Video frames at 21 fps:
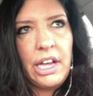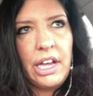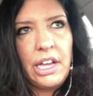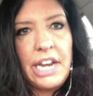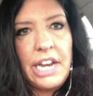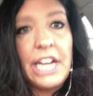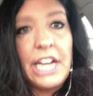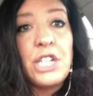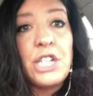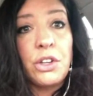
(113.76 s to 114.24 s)

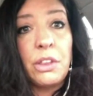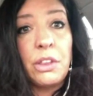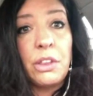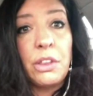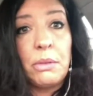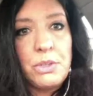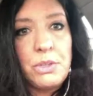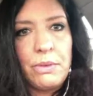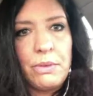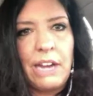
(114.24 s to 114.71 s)
nature that
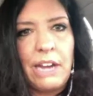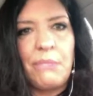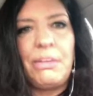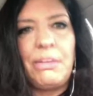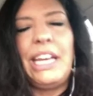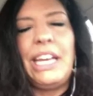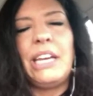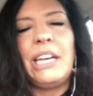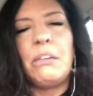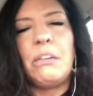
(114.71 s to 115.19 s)
was around
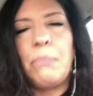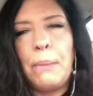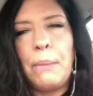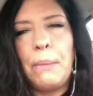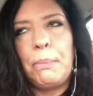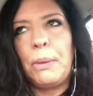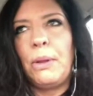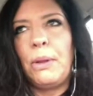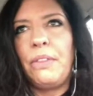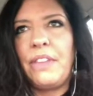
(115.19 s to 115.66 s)
me and
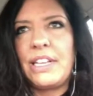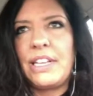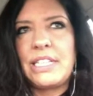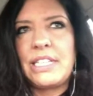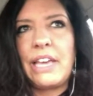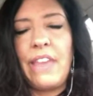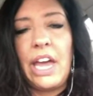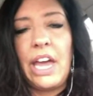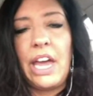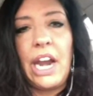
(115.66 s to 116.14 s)
people and things
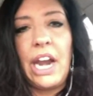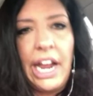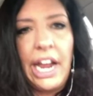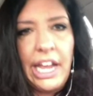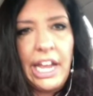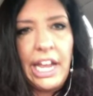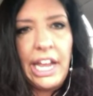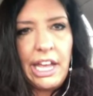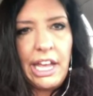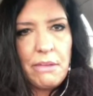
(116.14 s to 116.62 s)
like that.
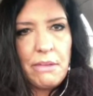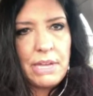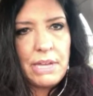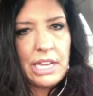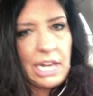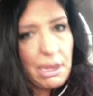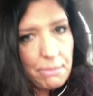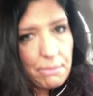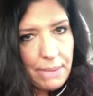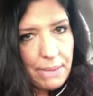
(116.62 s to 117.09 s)
I am
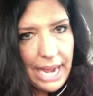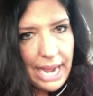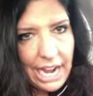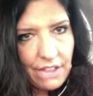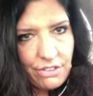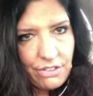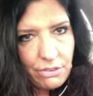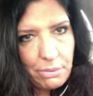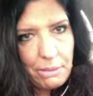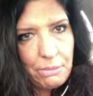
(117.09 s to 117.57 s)
an
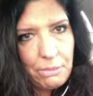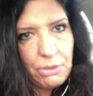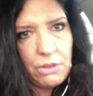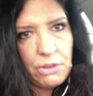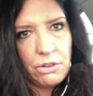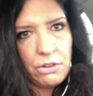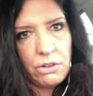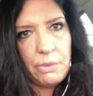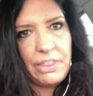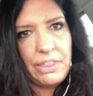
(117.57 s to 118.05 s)
empath, for people
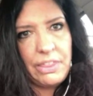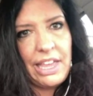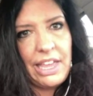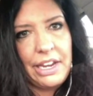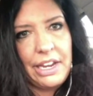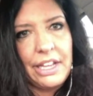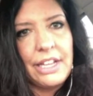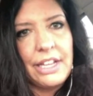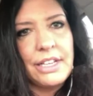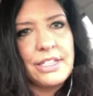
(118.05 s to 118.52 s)
who don't know what
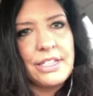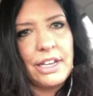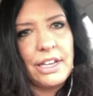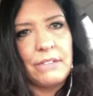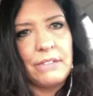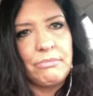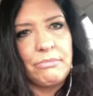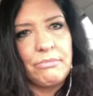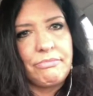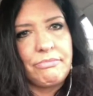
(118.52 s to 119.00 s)
that is.
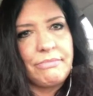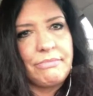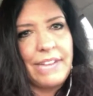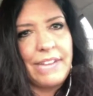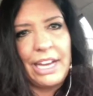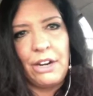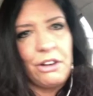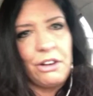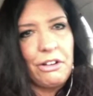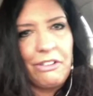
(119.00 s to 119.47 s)

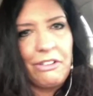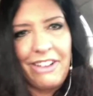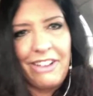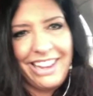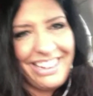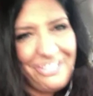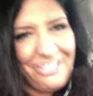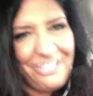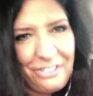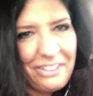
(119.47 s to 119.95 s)
I don't know
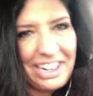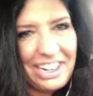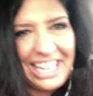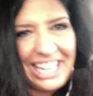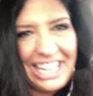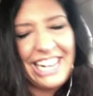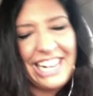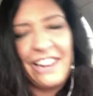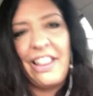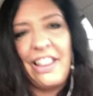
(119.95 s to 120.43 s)
if we want
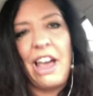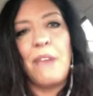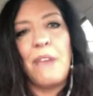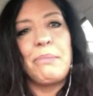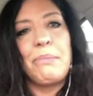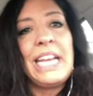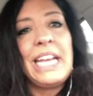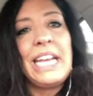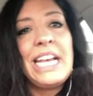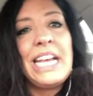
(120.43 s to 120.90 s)
to get into that,
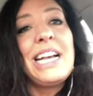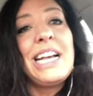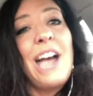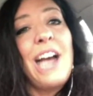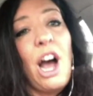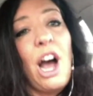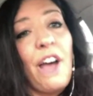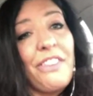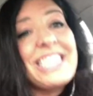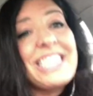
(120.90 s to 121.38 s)
but
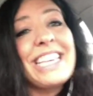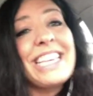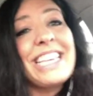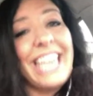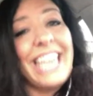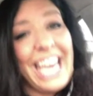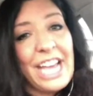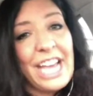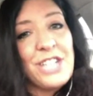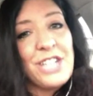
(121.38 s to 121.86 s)
on this
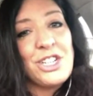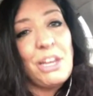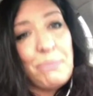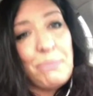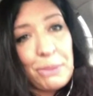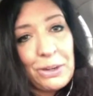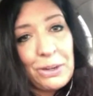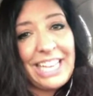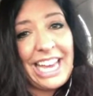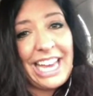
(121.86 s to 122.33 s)
occasion,
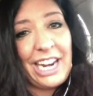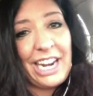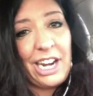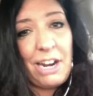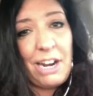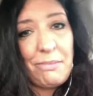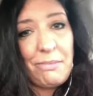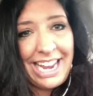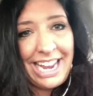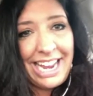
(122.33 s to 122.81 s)
the bird landed on